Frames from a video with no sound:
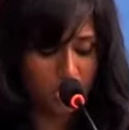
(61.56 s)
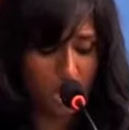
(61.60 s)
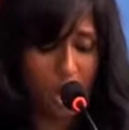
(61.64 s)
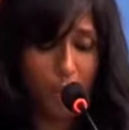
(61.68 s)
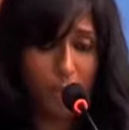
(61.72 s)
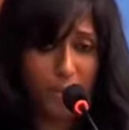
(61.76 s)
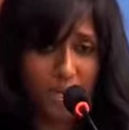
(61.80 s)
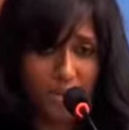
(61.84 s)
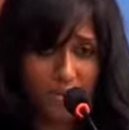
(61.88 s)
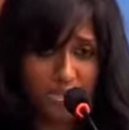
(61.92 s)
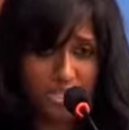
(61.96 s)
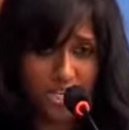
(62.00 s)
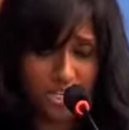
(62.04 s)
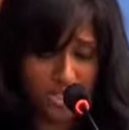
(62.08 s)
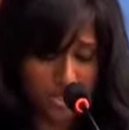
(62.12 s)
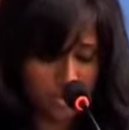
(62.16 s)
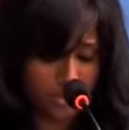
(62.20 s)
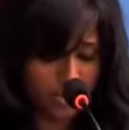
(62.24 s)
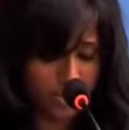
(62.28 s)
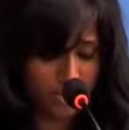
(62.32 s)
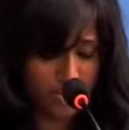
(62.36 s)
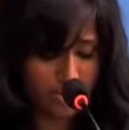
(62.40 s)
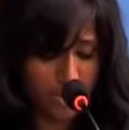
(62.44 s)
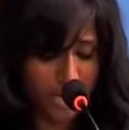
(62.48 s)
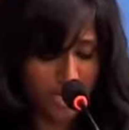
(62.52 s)
topic which I
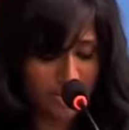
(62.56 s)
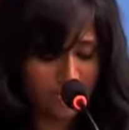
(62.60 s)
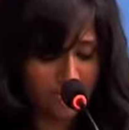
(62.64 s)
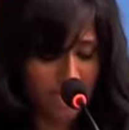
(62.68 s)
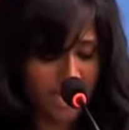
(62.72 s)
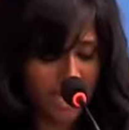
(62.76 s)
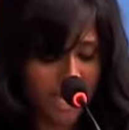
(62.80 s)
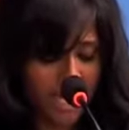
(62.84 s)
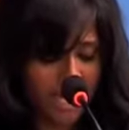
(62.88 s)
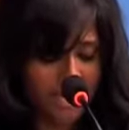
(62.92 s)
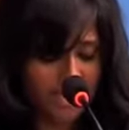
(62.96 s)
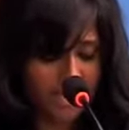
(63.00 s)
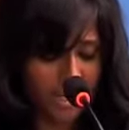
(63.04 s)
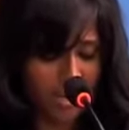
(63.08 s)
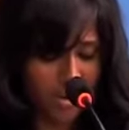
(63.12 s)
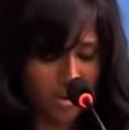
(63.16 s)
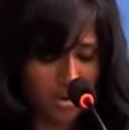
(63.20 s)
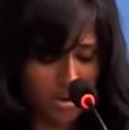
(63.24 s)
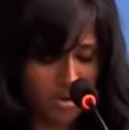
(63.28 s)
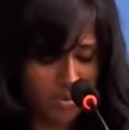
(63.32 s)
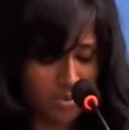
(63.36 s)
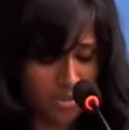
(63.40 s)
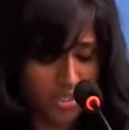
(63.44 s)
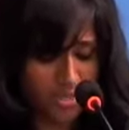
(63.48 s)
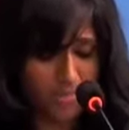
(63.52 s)
chose to write my essay
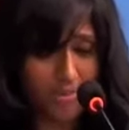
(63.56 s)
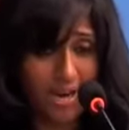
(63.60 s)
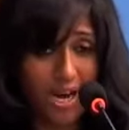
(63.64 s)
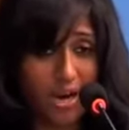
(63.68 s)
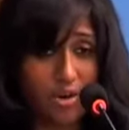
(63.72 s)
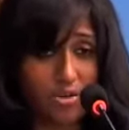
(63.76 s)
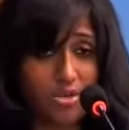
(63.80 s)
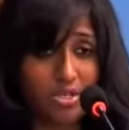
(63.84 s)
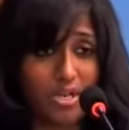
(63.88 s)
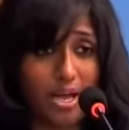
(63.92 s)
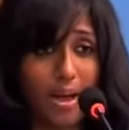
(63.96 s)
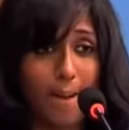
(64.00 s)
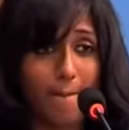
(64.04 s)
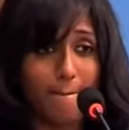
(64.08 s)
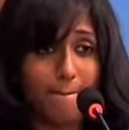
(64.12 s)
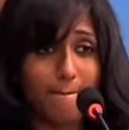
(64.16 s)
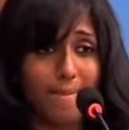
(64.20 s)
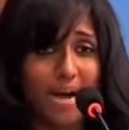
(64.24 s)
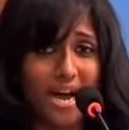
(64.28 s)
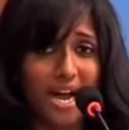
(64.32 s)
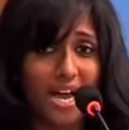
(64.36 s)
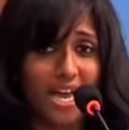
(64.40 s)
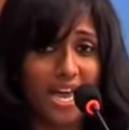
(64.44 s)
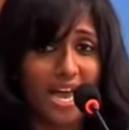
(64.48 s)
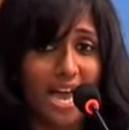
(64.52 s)
on was about
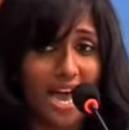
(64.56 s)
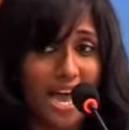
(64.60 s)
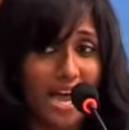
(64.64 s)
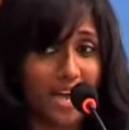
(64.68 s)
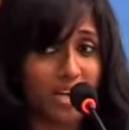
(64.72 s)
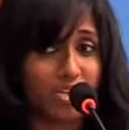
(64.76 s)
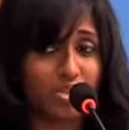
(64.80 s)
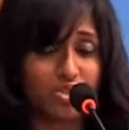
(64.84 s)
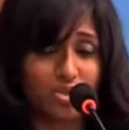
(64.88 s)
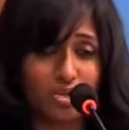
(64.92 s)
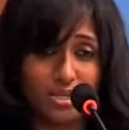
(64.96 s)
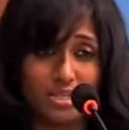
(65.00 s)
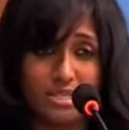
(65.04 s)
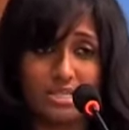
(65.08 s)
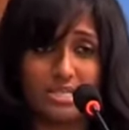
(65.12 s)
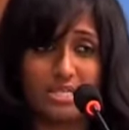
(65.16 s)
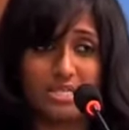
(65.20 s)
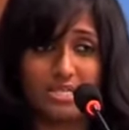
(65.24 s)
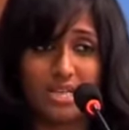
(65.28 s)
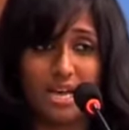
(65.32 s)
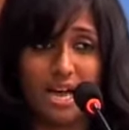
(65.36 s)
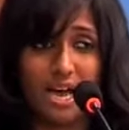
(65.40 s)
my actions